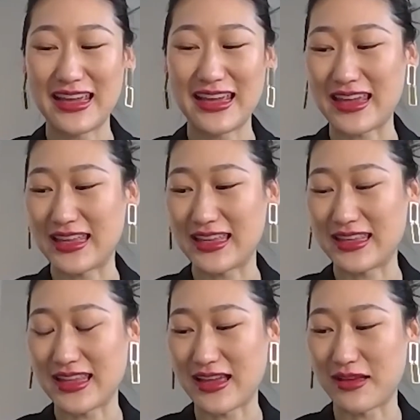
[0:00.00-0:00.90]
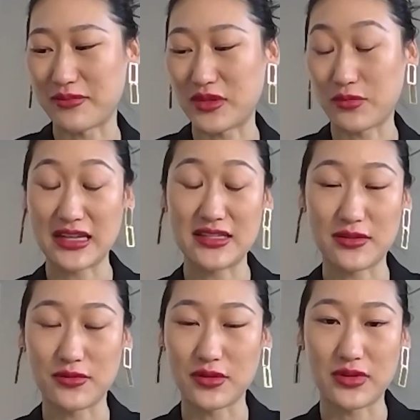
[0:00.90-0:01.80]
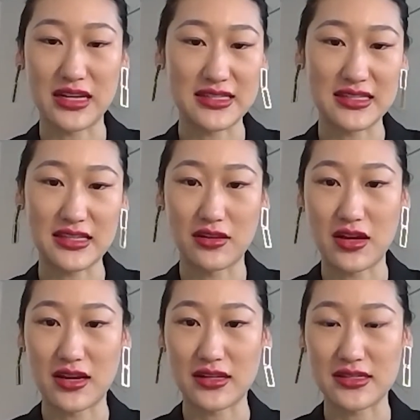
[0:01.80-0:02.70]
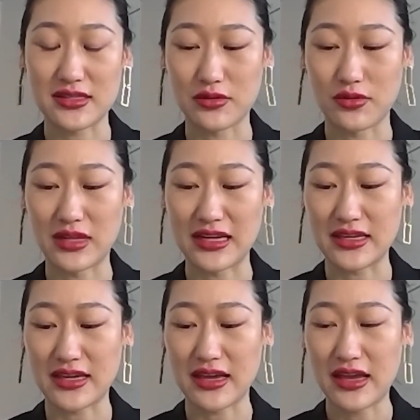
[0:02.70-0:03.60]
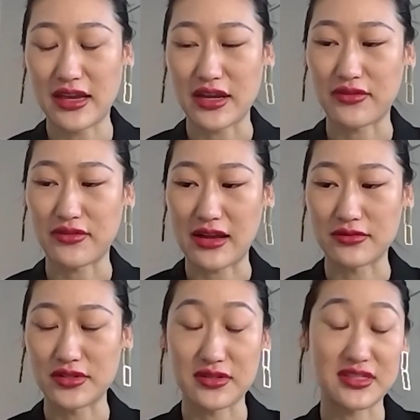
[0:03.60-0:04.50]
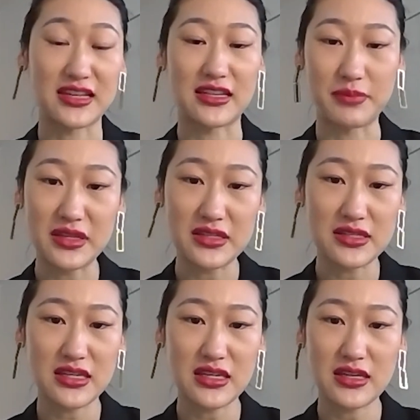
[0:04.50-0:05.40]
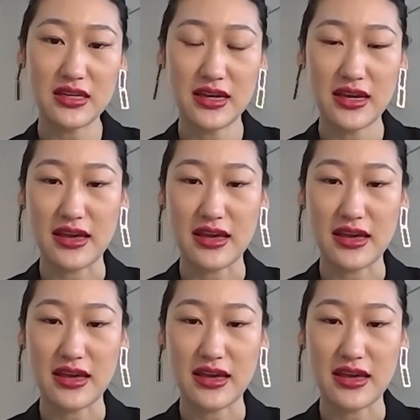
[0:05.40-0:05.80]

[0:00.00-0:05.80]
In the Western world, what I see a lot is the whole idea around sustainability,